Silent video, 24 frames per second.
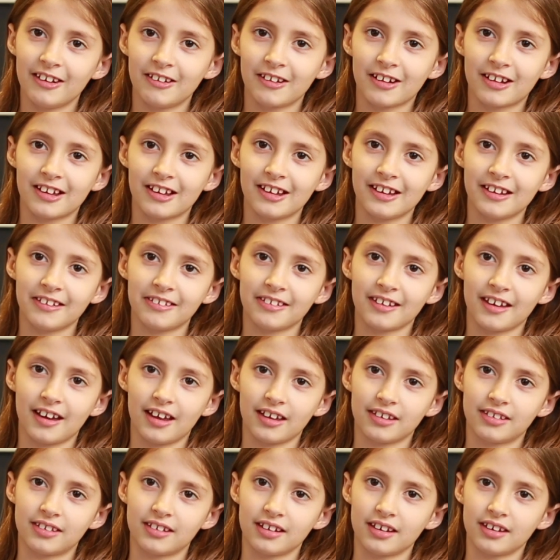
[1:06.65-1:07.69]
In
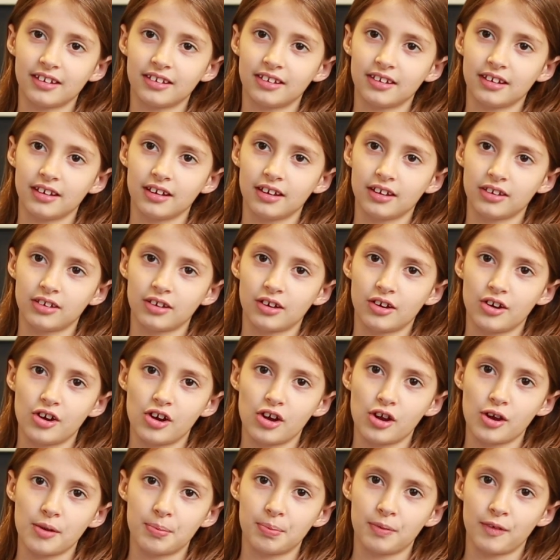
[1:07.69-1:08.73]
Ecclesiastes, he is our
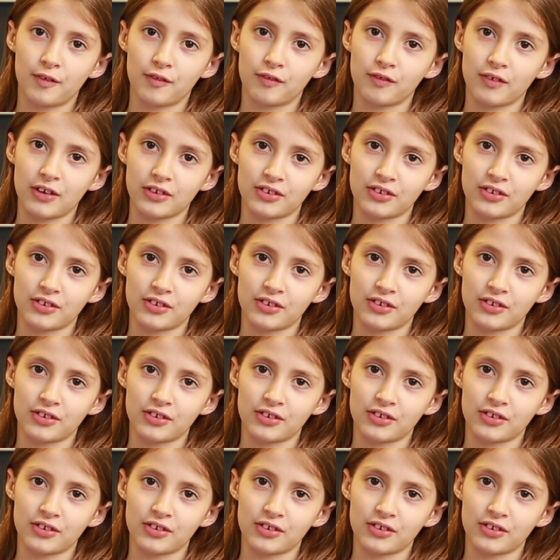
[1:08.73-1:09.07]
hope of